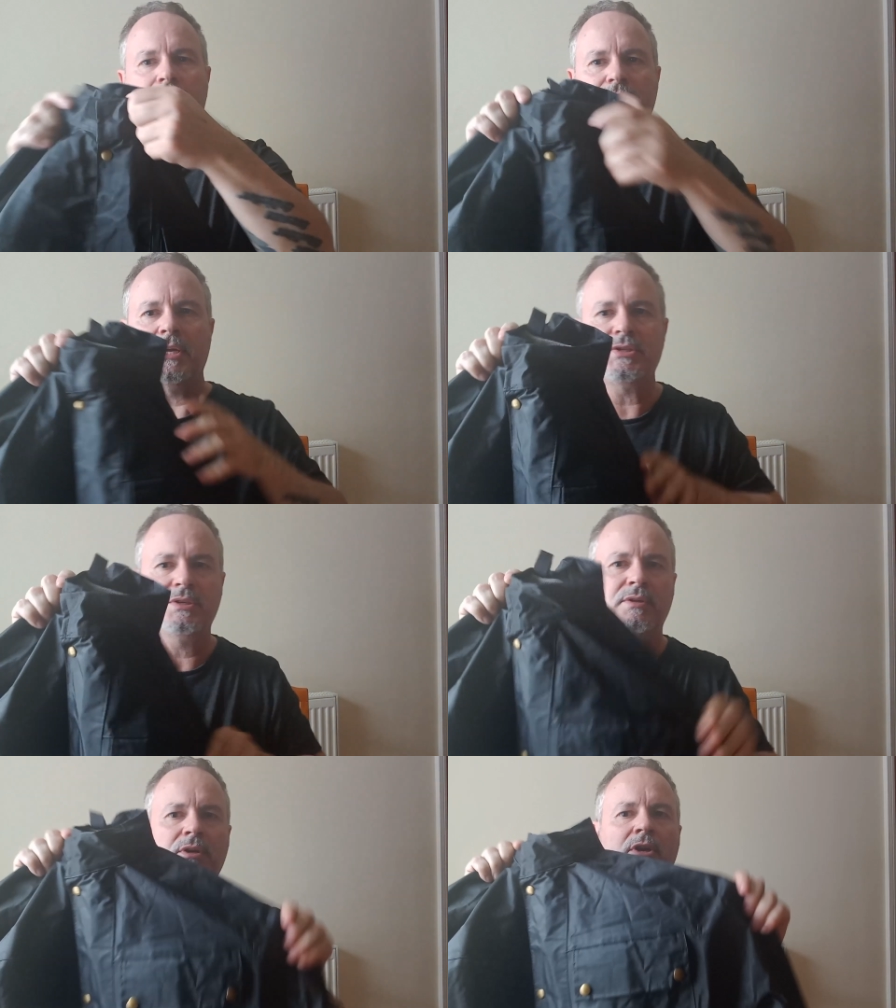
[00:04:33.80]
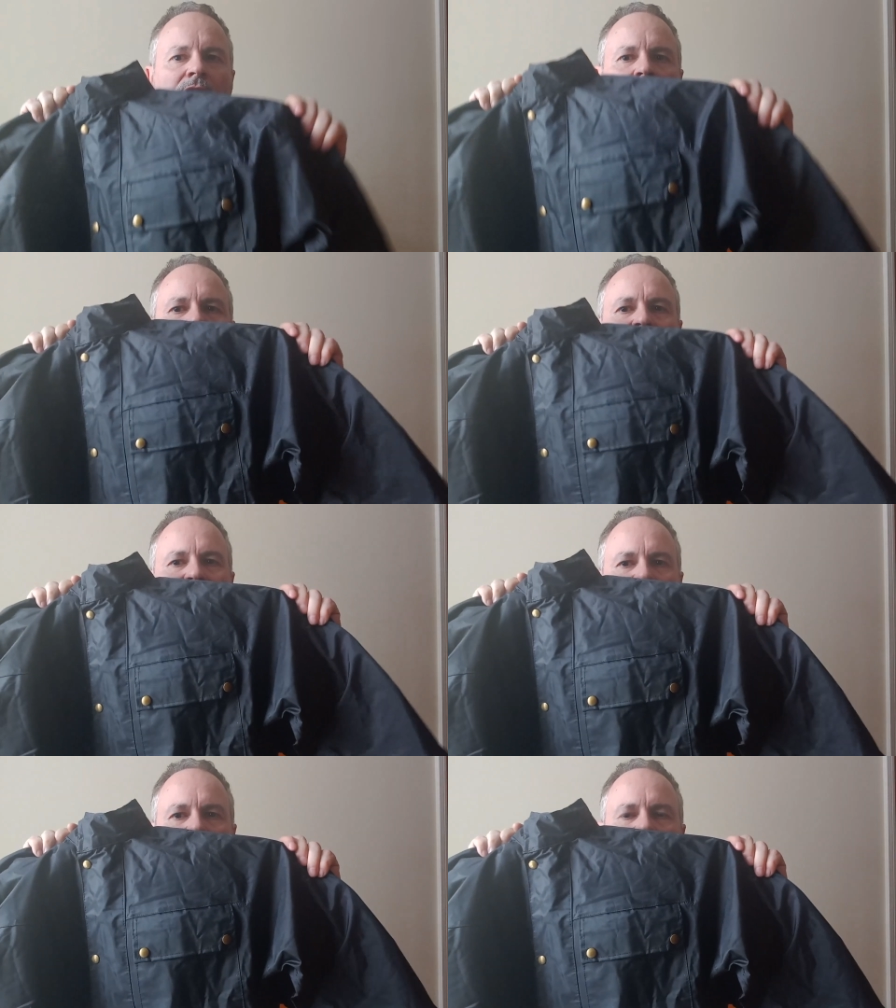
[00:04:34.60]
the chest, which is
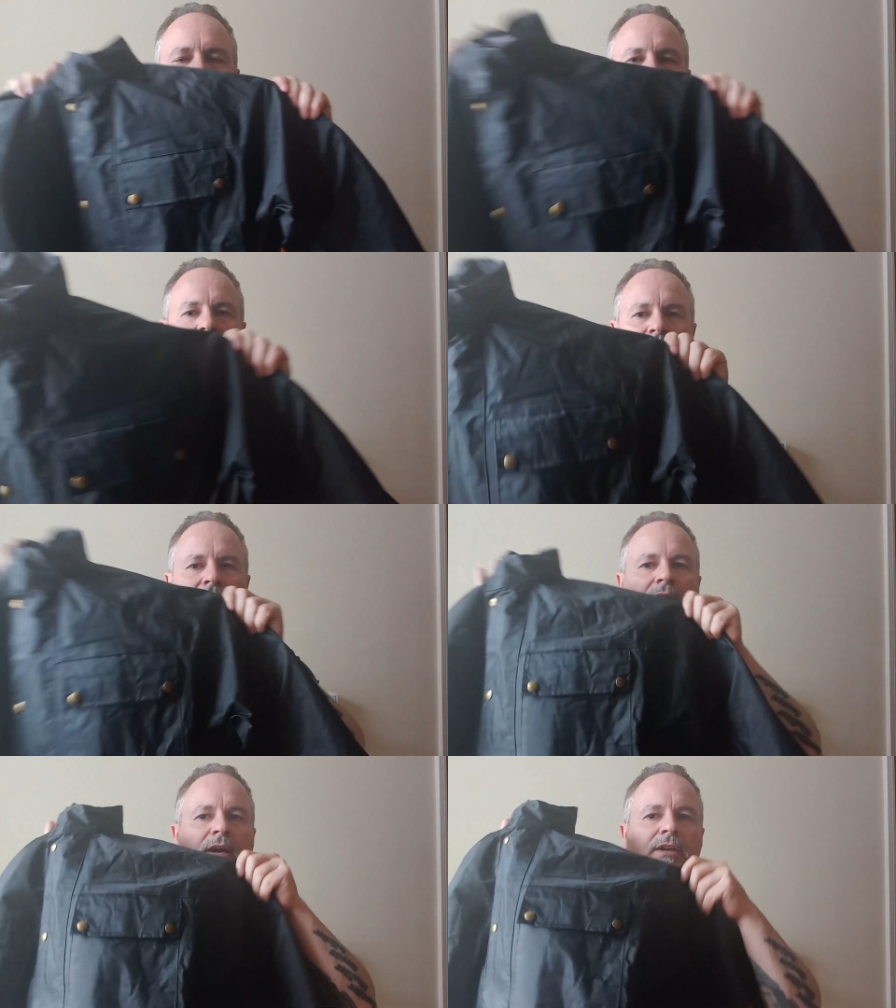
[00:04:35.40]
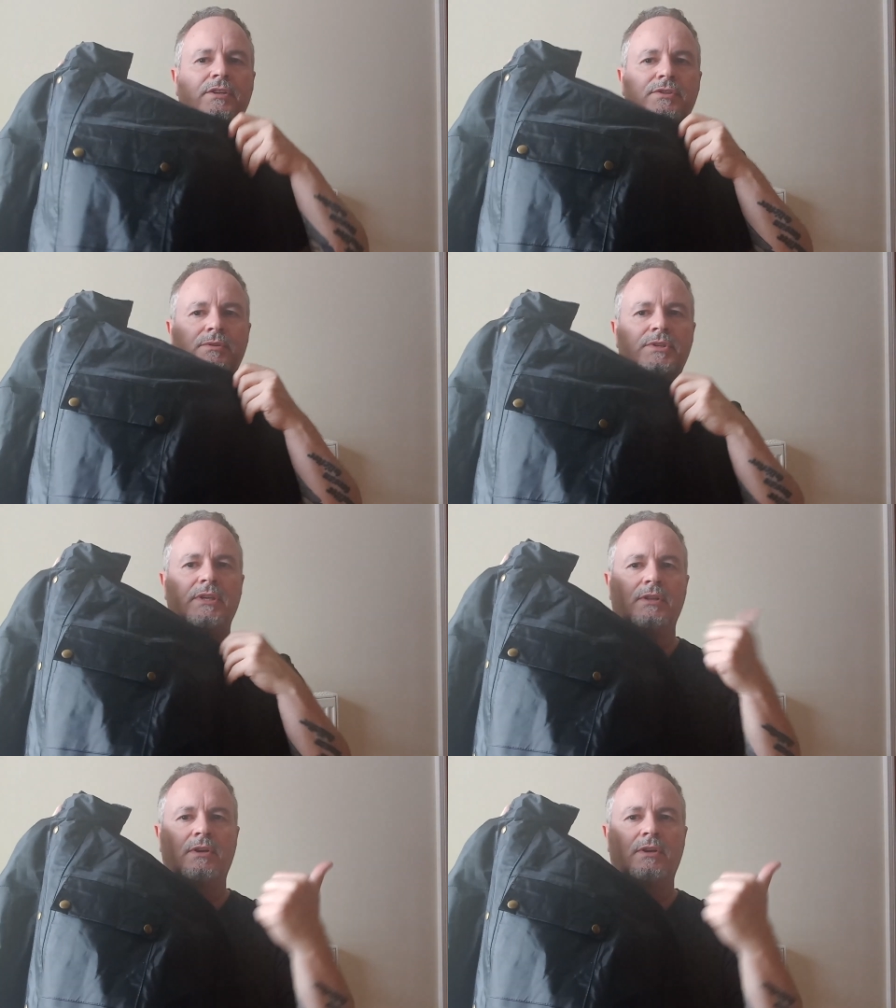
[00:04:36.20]
there. And as you'll see in the